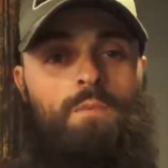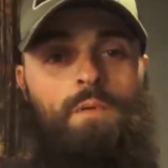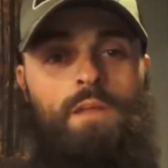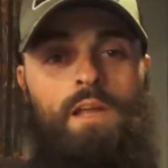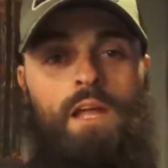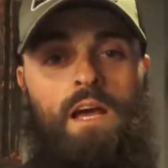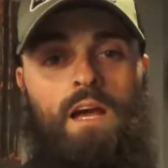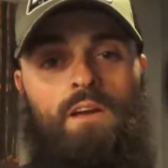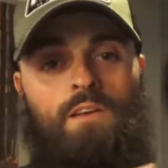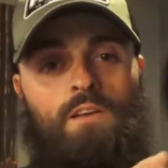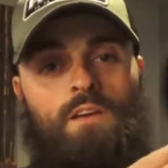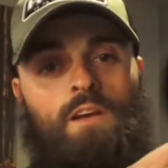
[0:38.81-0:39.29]
than
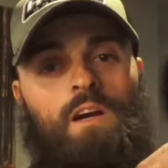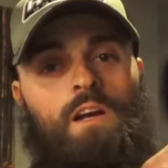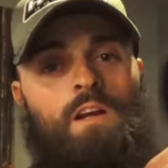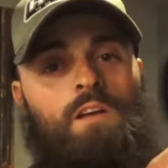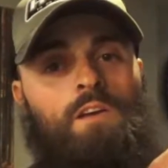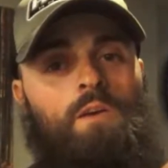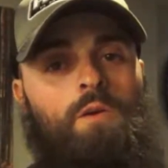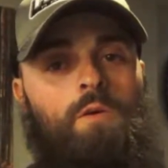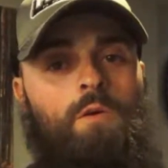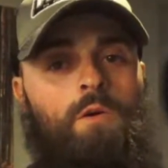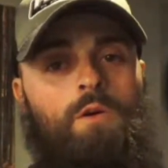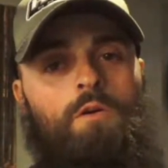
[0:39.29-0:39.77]
now to kind of
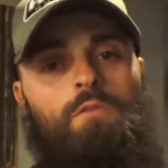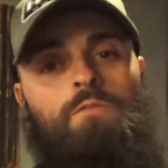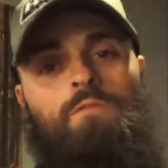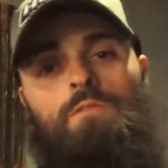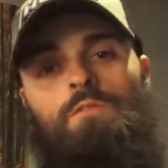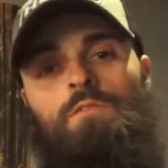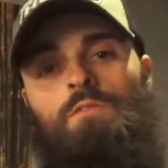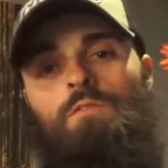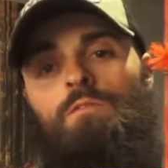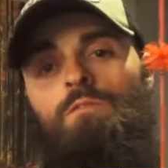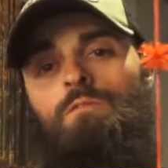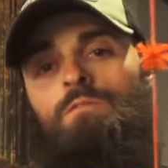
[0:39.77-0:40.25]
go
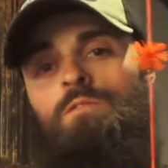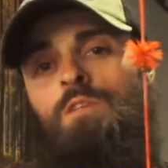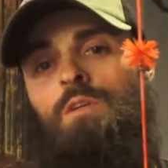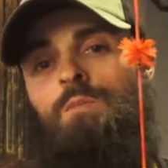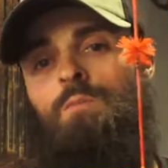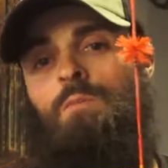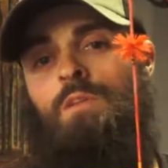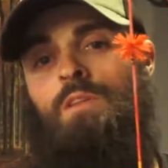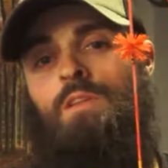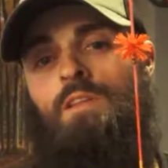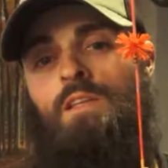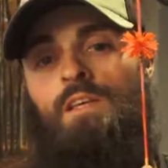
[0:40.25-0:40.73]
over
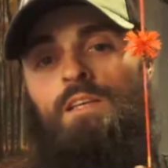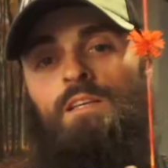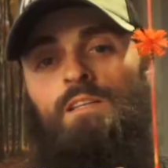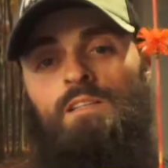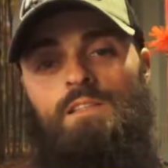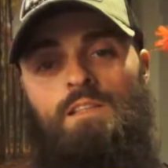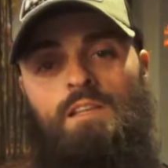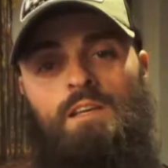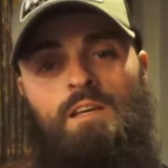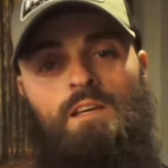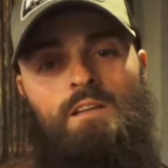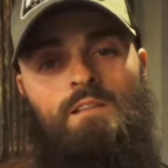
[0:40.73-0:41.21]
some of the things
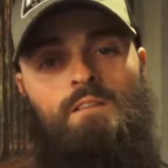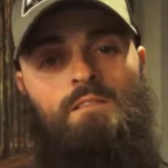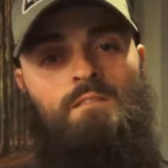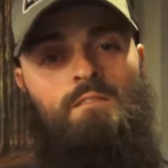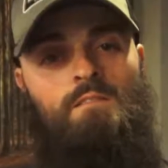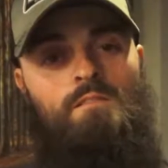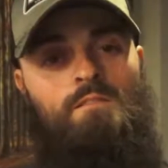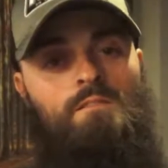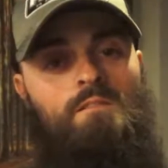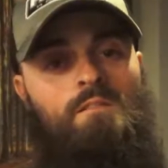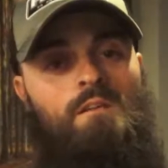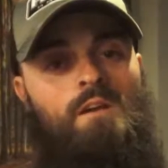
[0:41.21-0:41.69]
that
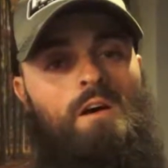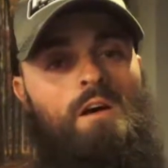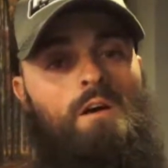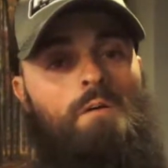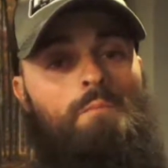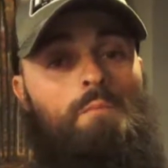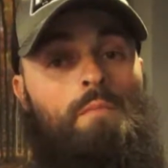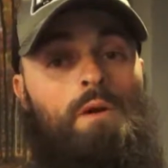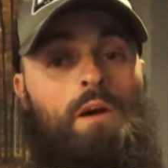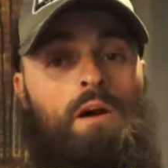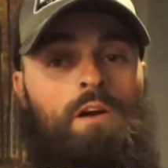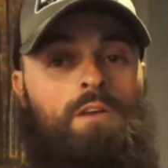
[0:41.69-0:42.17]

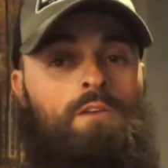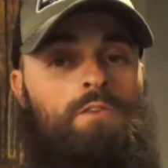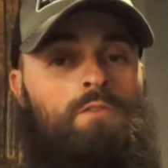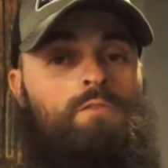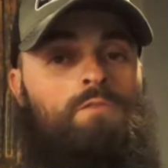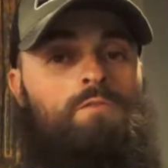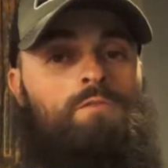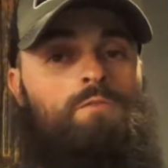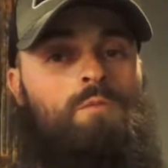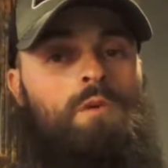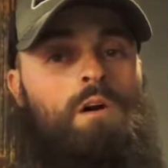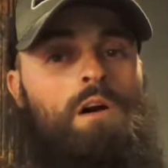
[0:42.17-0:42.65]
I
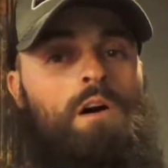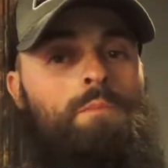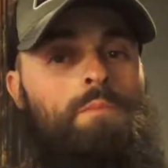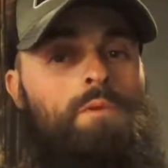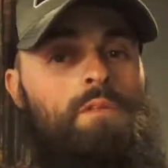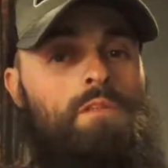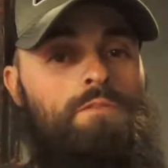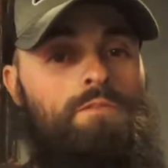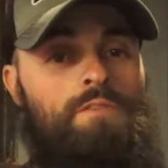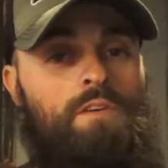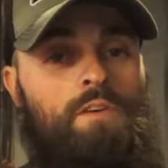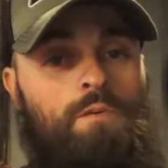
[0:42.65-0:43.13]
use while I'm in
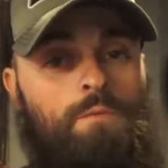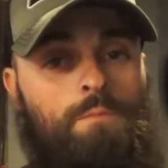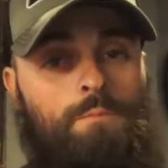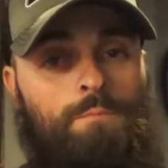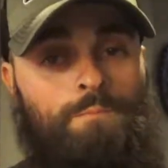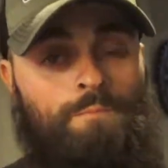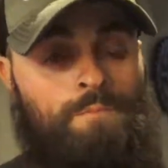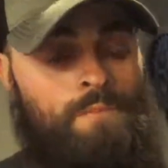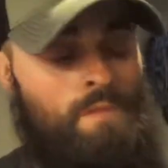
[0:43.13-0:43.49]
the field.